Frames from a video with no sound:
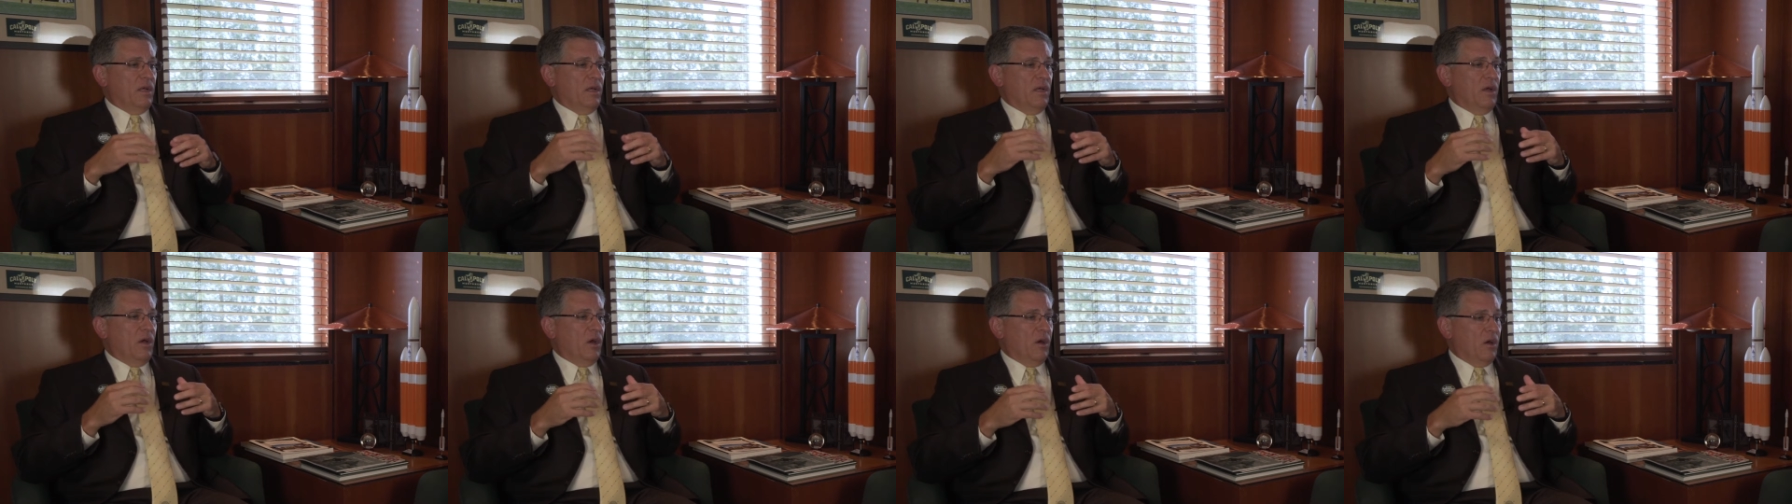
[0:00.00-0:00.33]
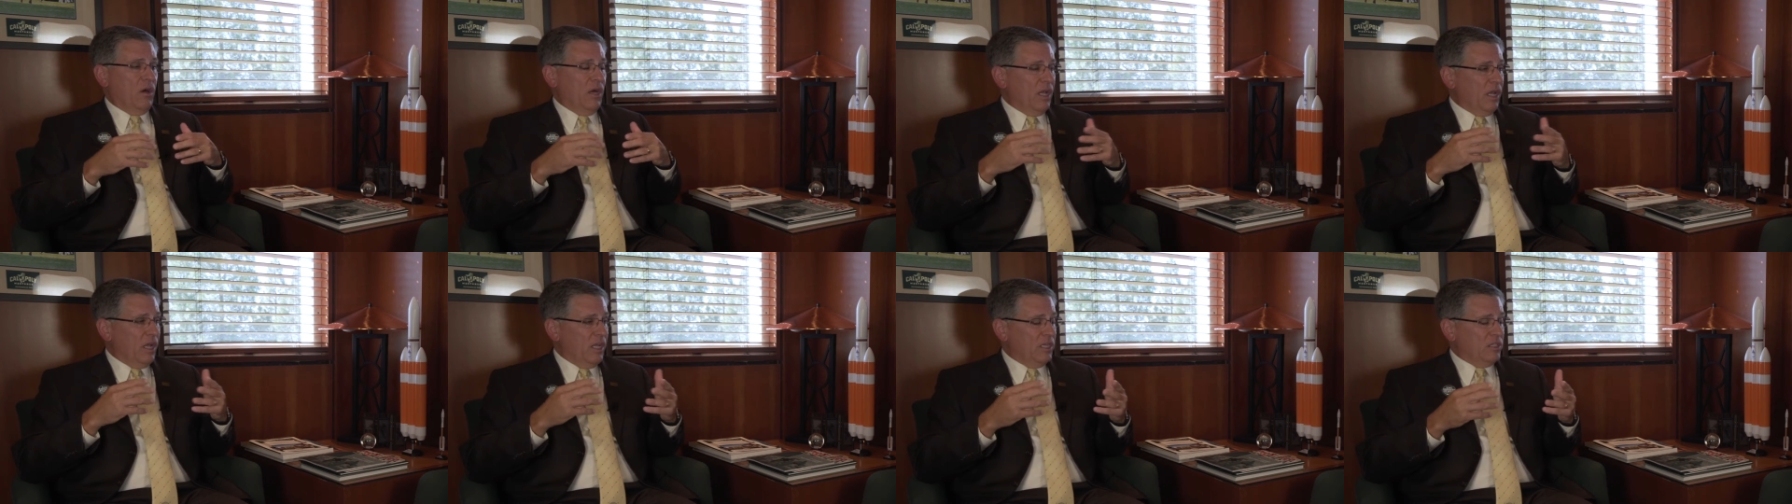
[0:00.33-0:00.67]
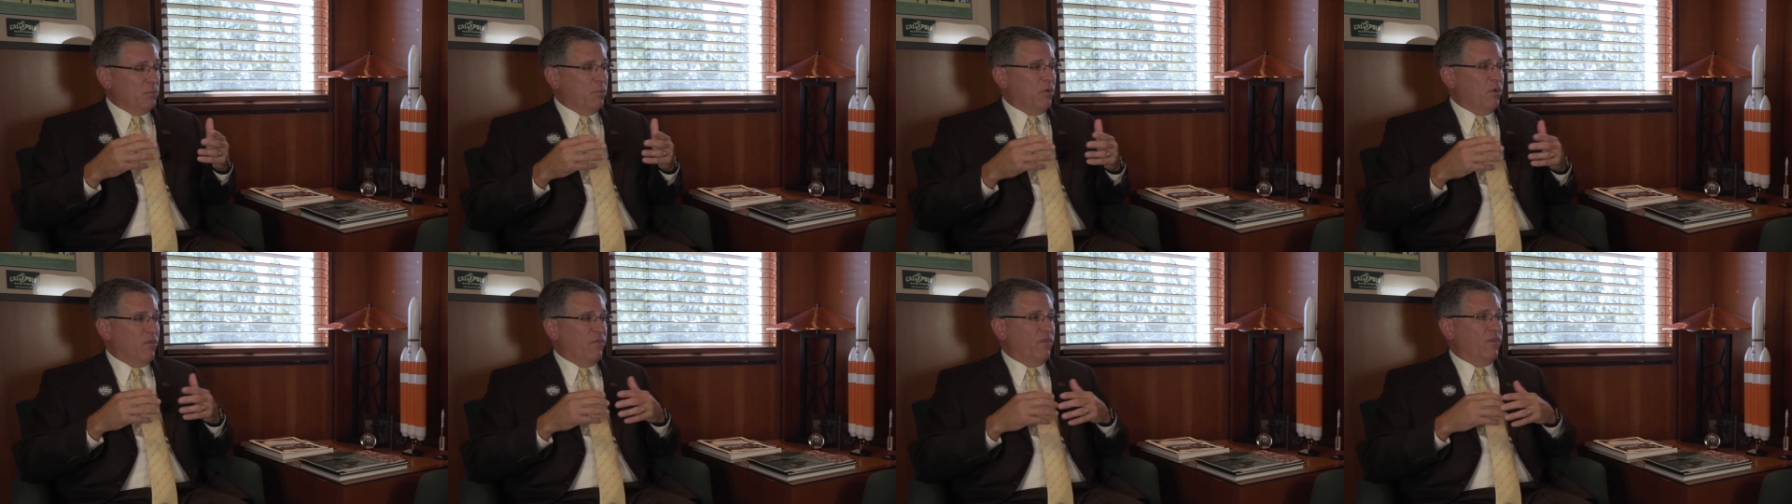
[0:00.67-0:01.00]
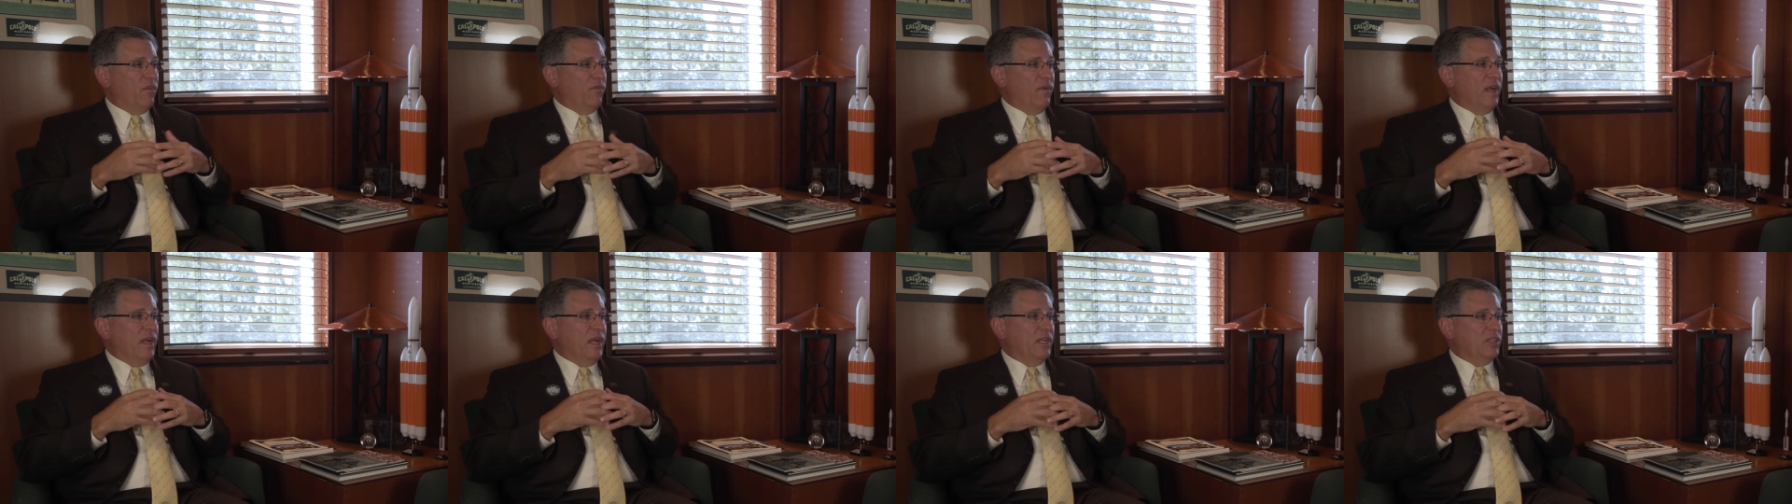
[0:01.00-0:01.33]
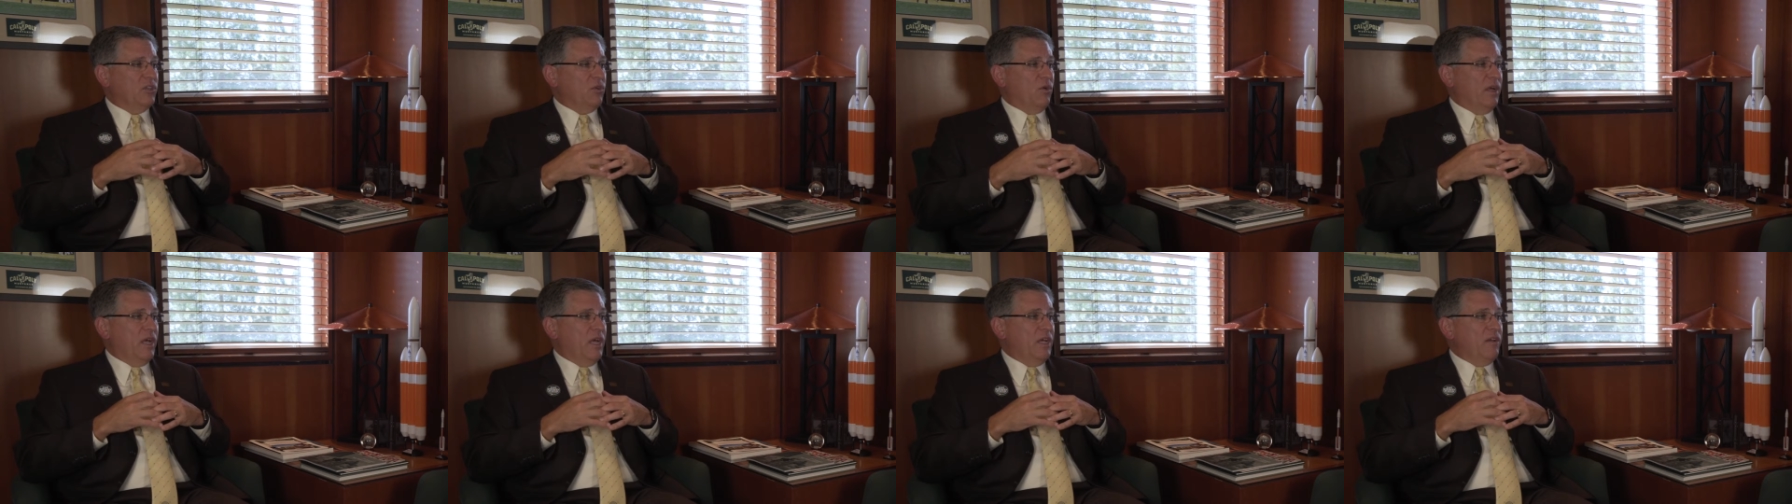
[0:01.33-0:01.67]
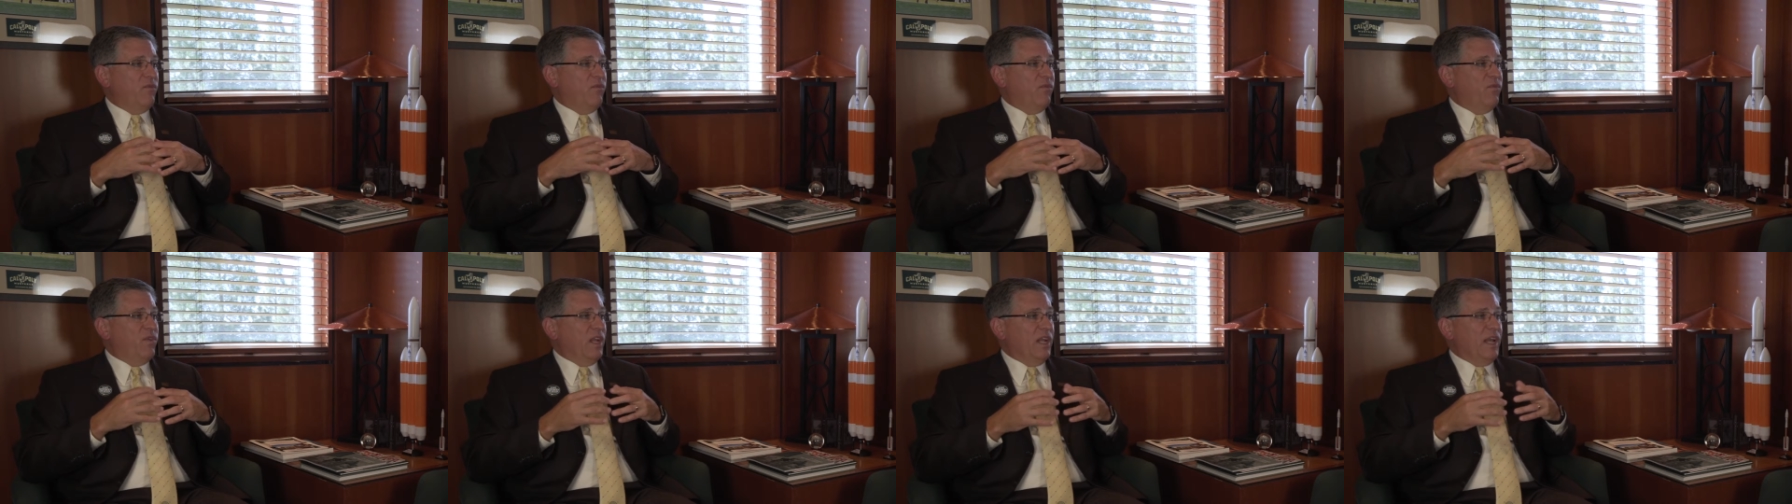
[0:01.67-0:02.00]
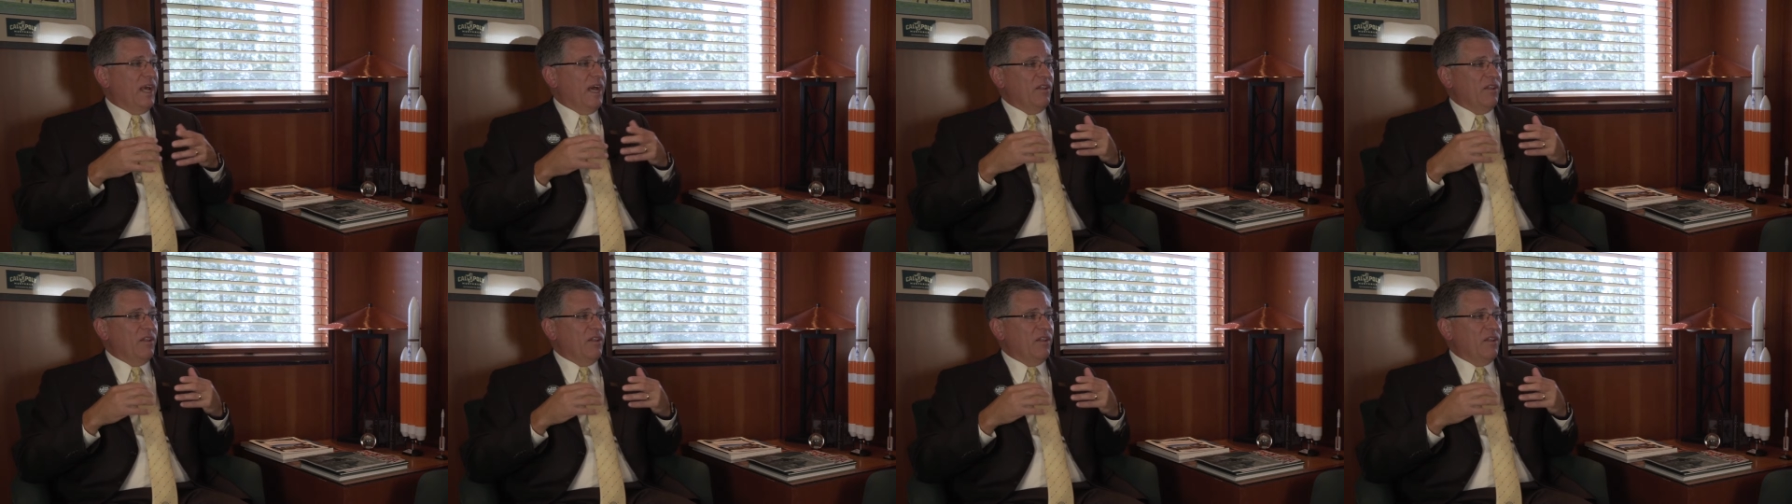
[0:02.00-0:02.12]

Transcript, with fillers: uh, are eligible for financial aid fill